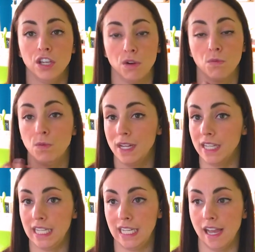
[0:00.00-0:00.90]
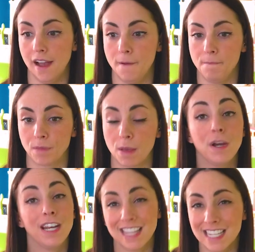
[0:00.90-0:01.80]
you know, really
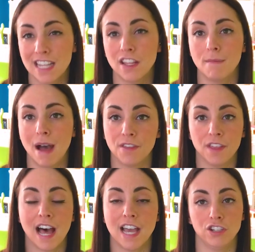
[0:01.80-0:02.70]
putting things in their mouth a lot,